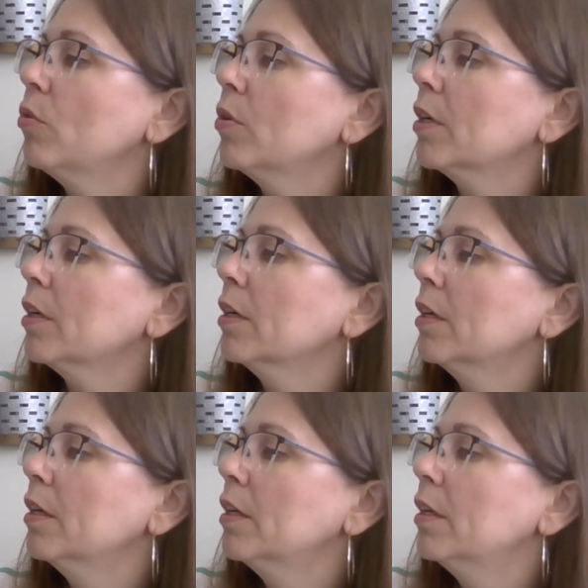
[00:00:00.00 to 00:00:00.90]
or
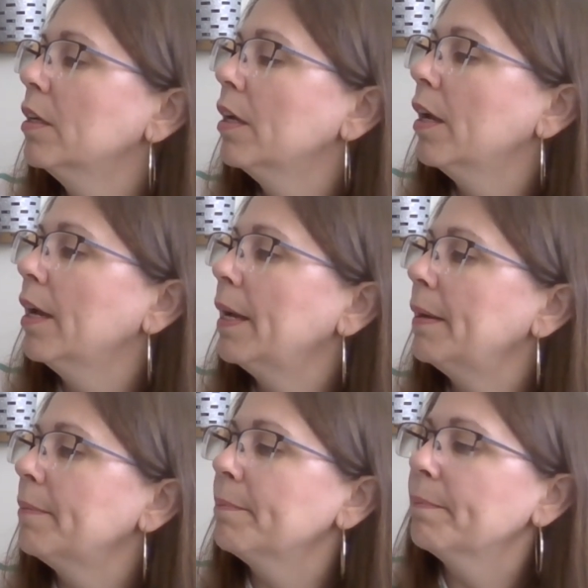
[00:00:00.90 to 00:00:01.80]

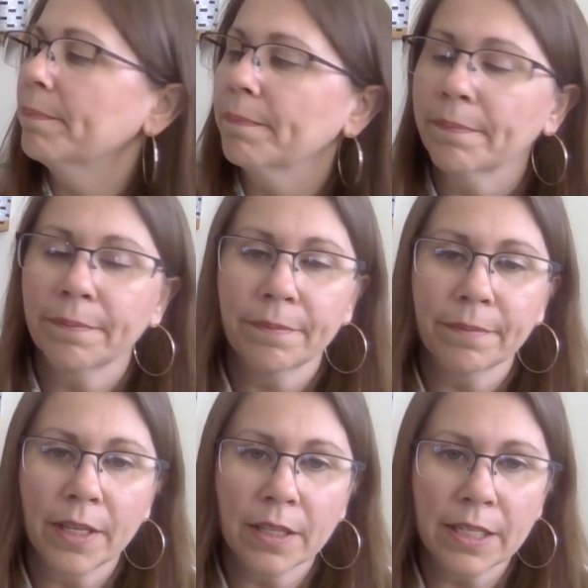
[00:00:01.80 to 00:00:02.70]

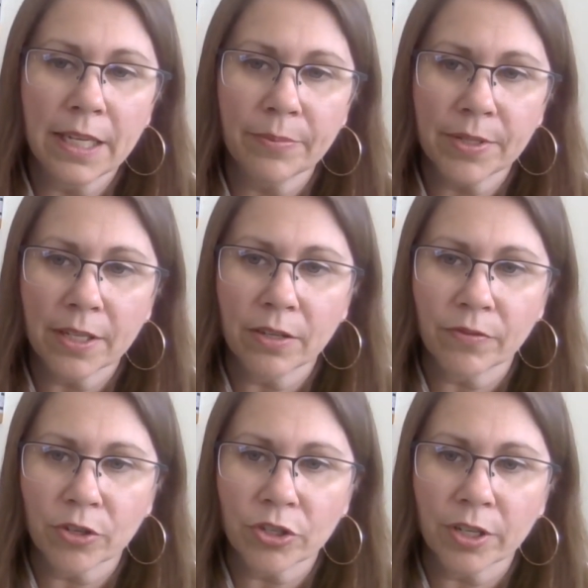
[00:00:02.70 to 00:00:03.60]
the DMC
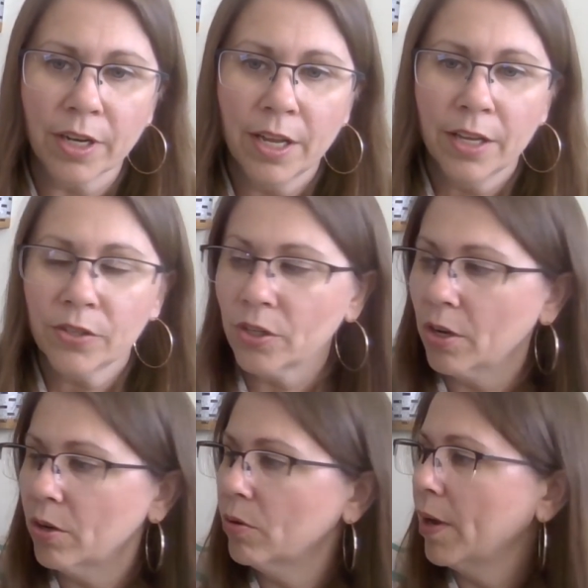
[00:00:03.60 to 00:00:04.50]
conversion.
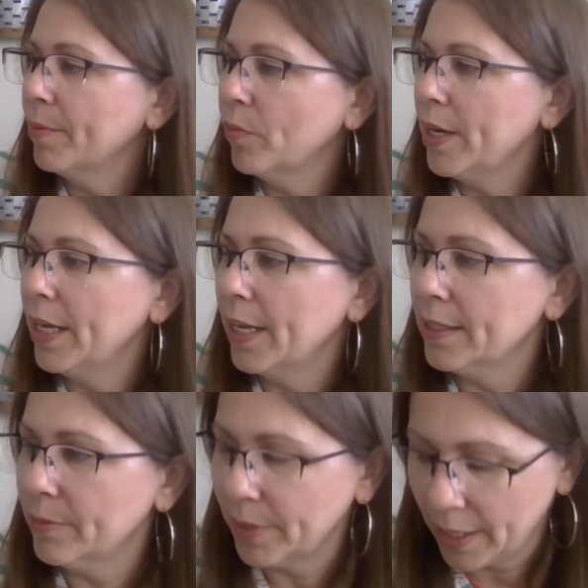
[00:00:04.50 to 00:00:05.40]
So I'm waiting
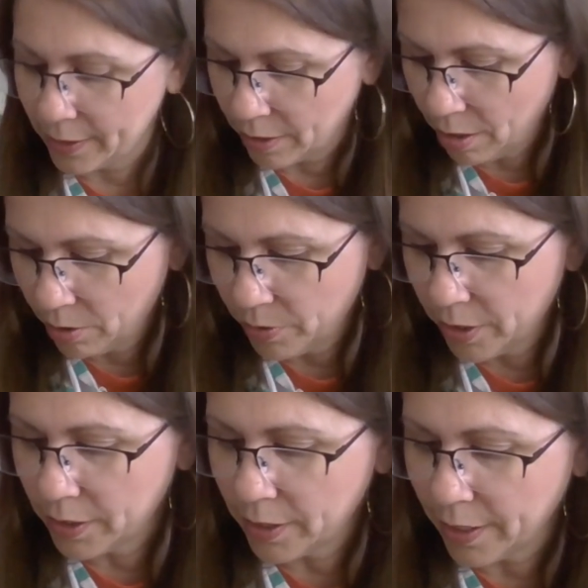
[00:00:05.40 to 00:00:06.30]
on some Classic
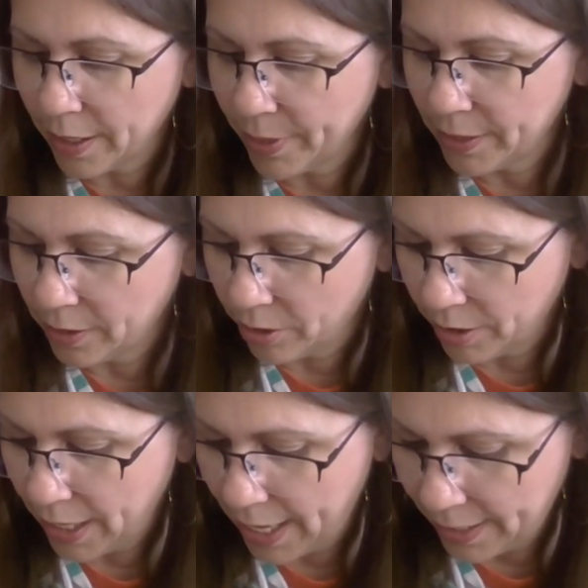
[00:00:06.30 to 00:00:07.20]
Colorworks, and I might
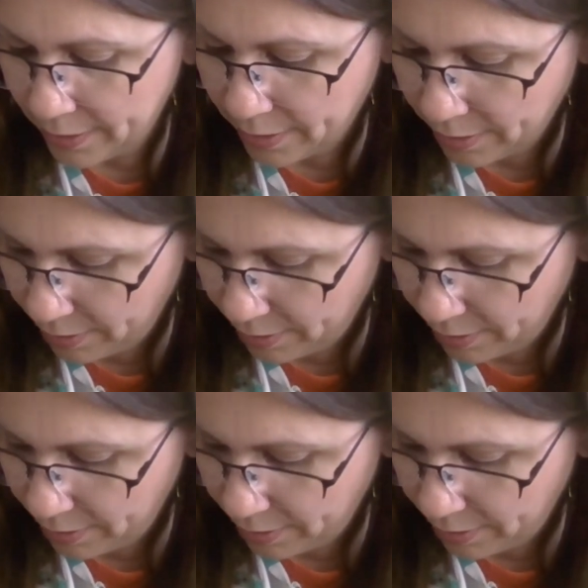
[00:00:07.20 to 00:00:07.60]
start that.